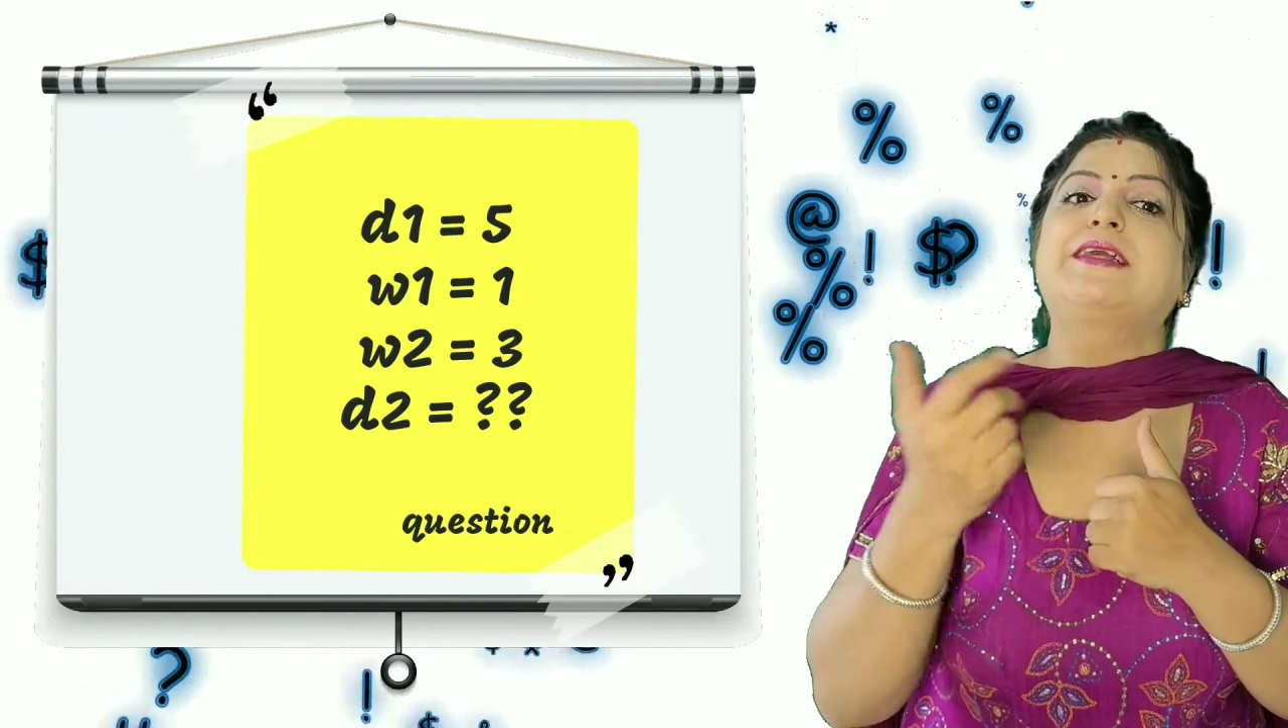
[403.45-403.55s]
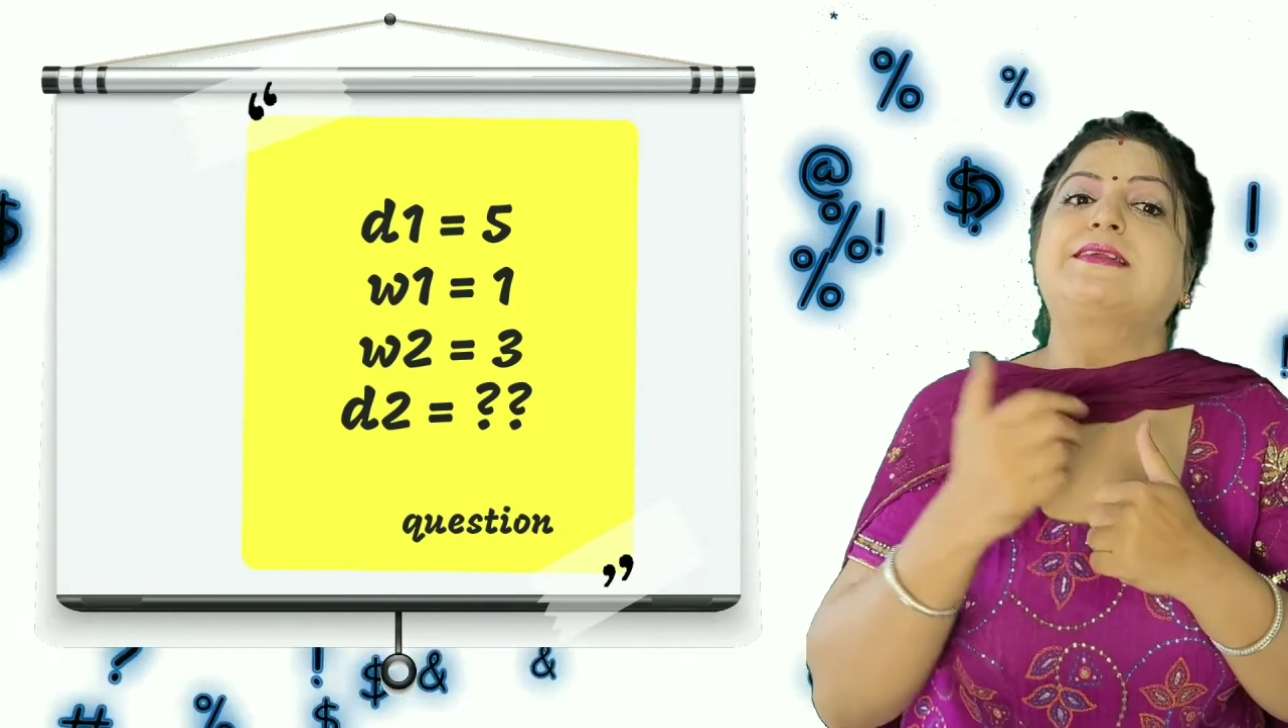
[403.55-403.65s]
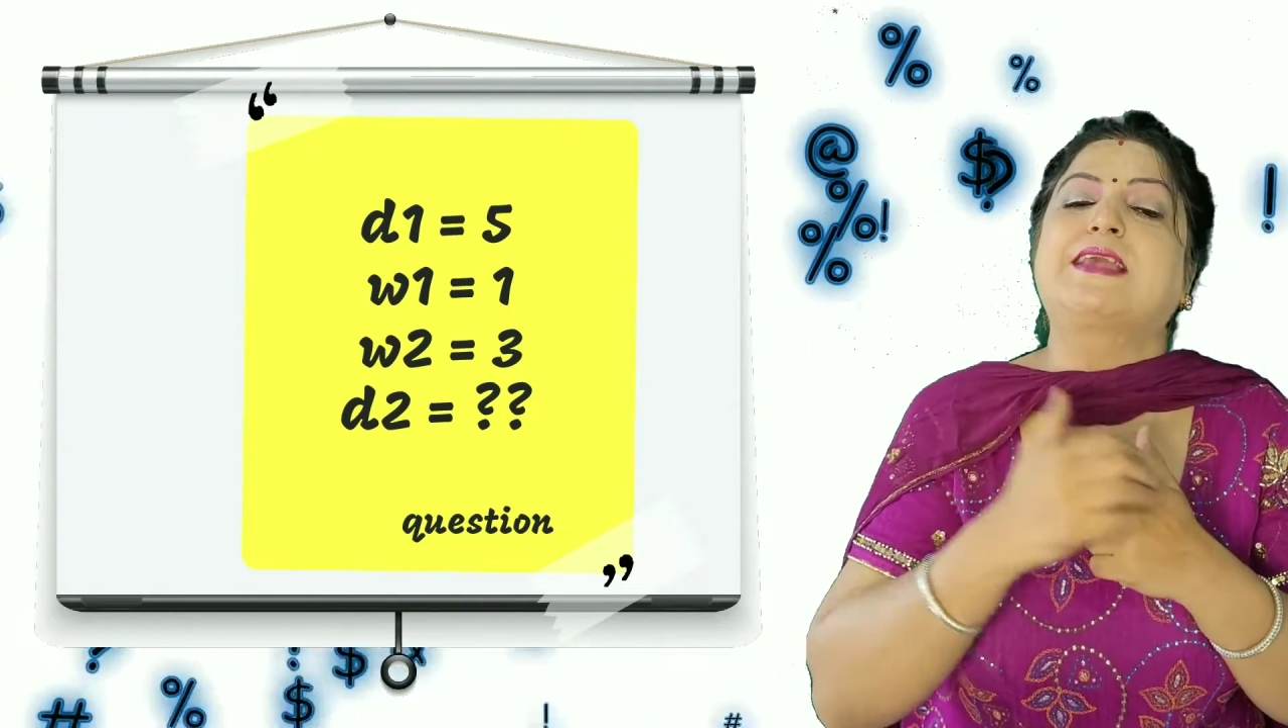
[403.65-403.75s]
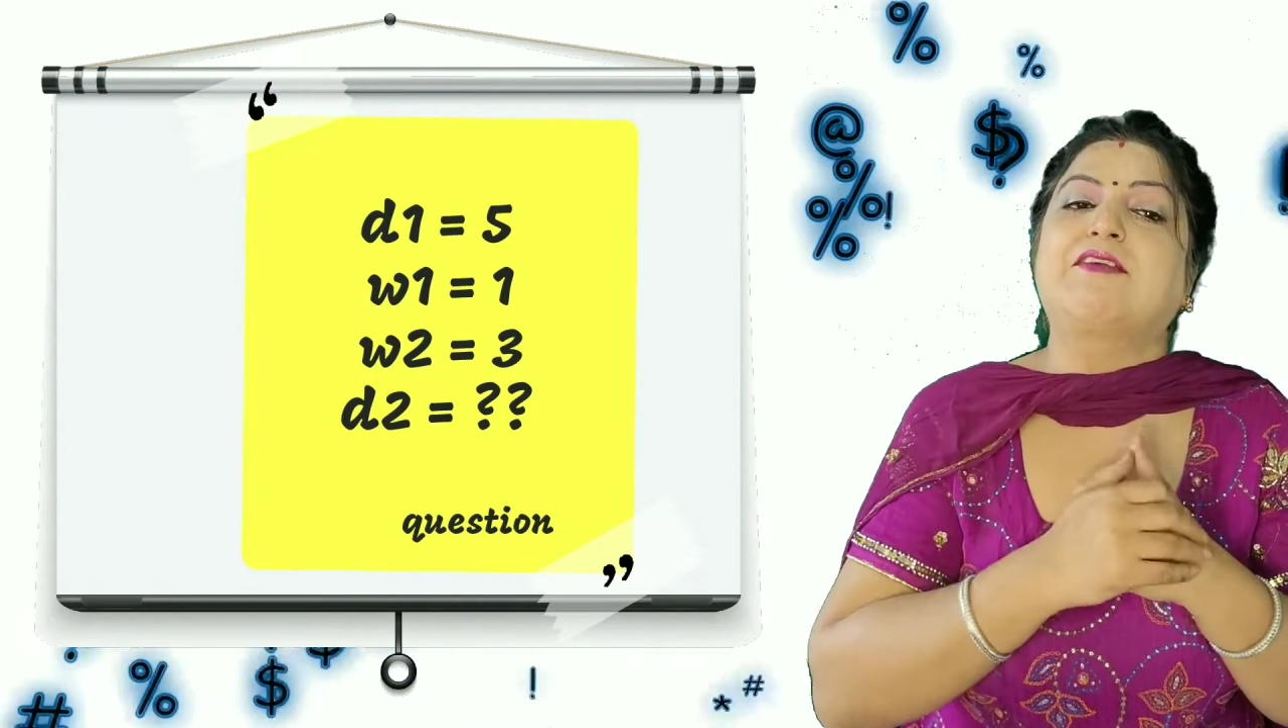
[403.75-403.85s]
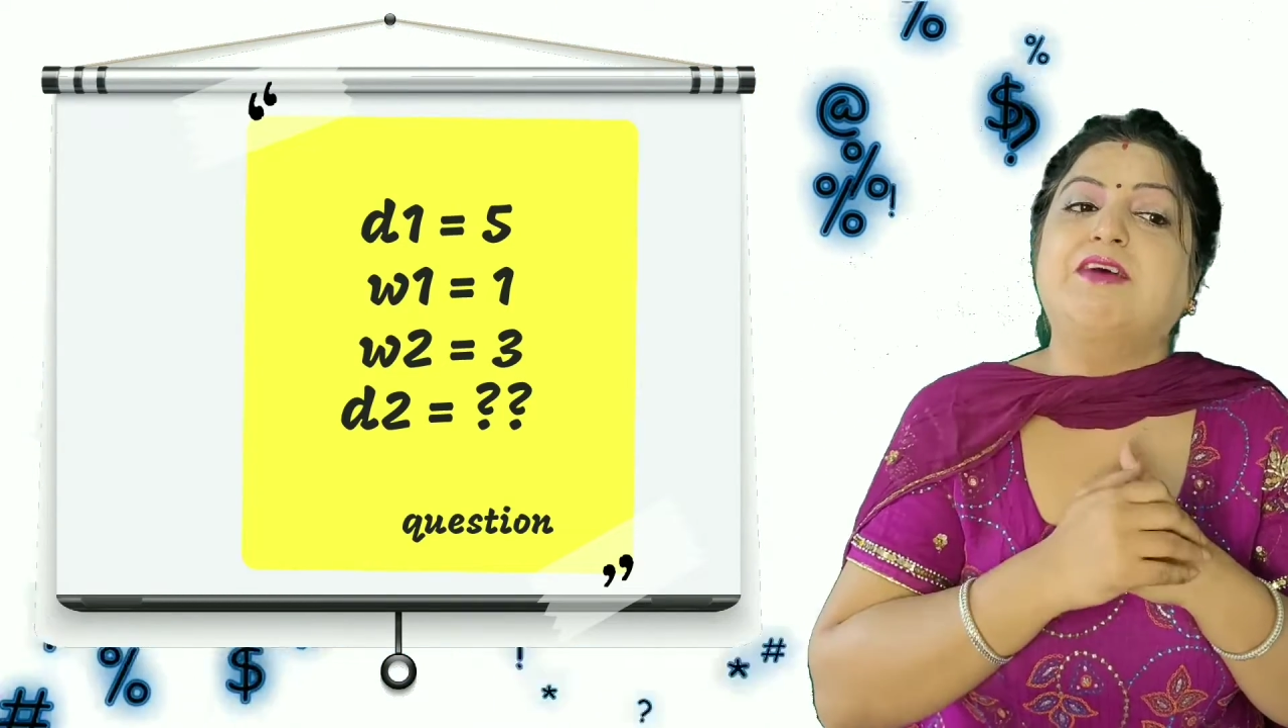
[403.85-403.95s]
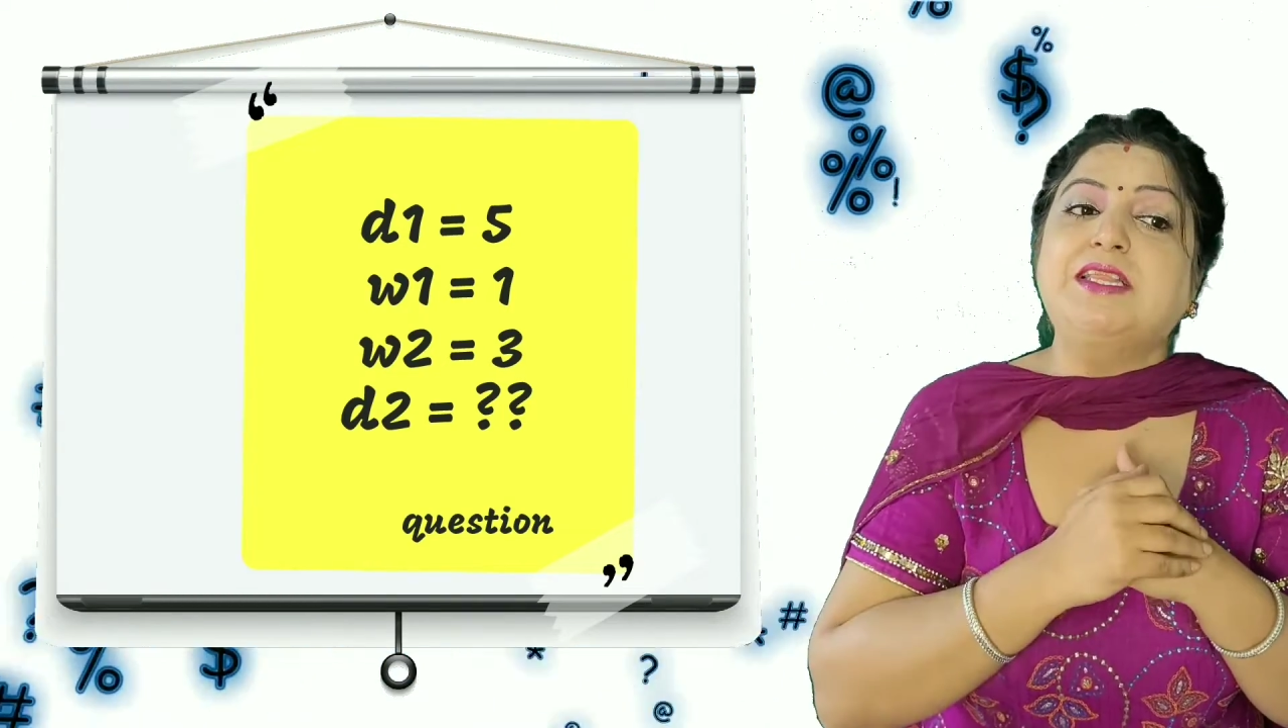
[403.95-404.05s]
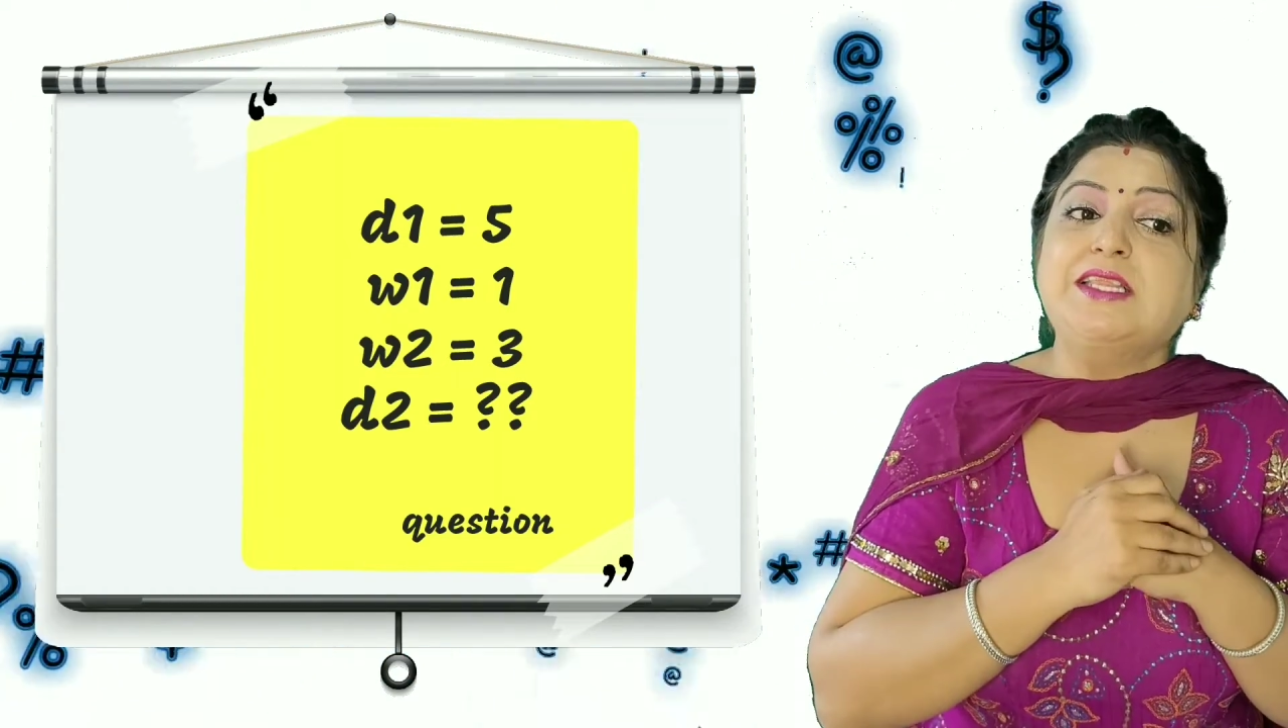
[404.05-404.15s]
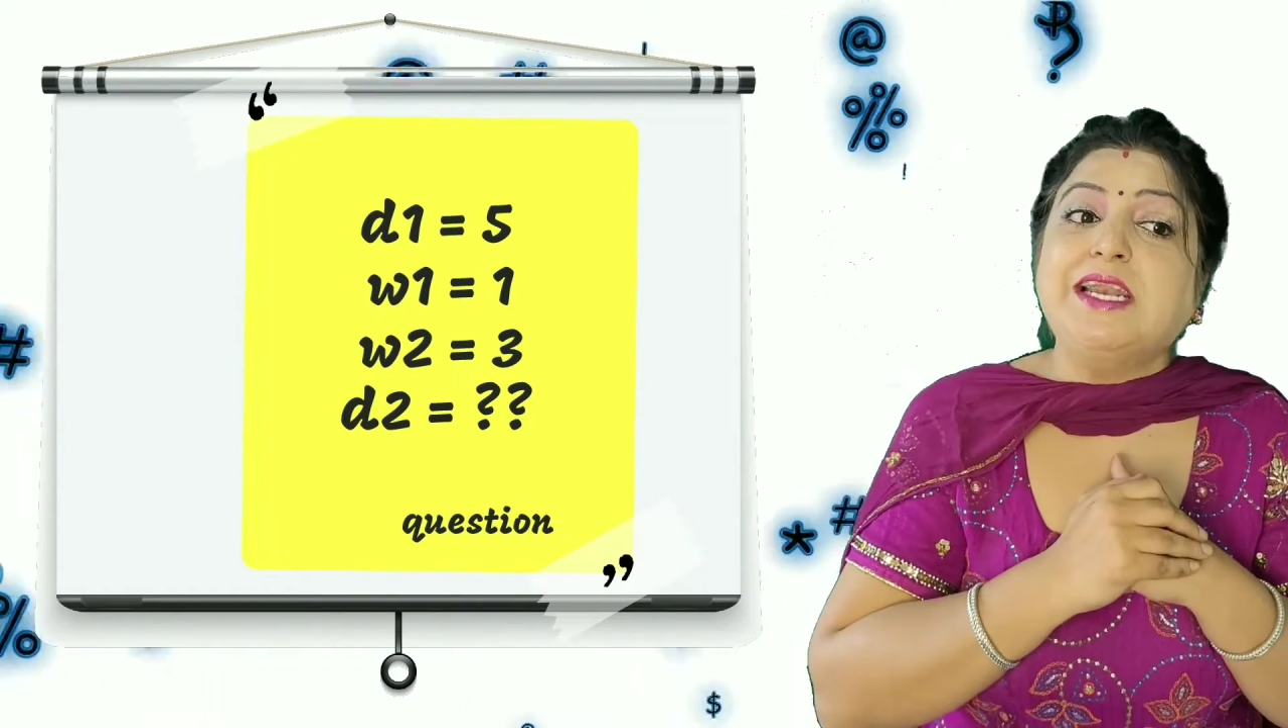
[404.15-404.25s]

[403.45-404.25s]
is given